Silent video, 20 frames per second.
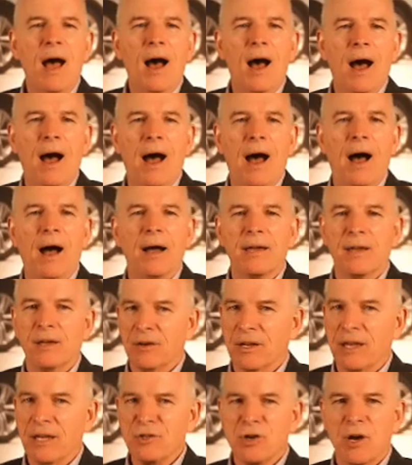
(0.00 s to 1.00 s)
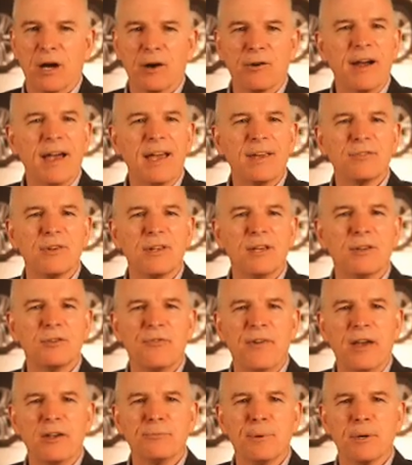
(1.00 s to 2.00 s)
Going to get you on
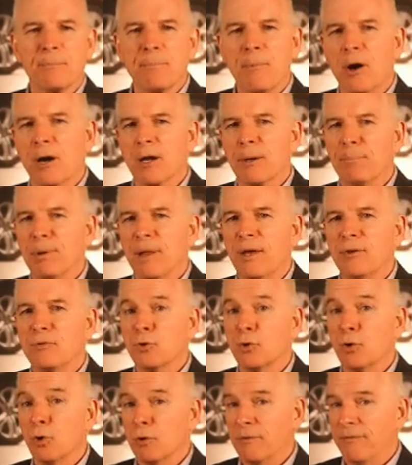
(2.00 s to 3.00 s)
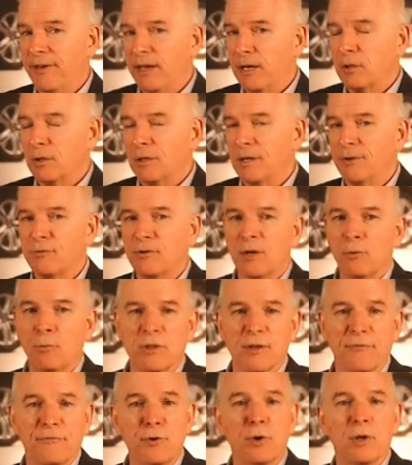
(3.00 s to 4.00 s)
Craigslist, Facebook Marketplace, Google Vehicle Listing
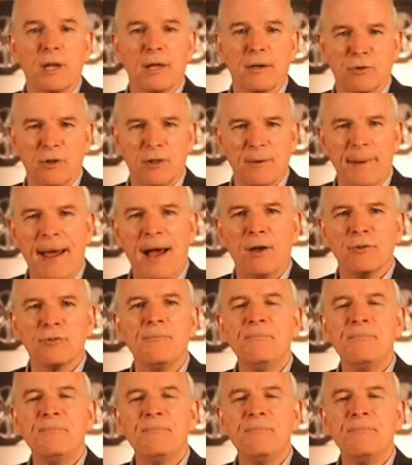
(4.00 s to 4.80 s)
with a few clicks of the mouse.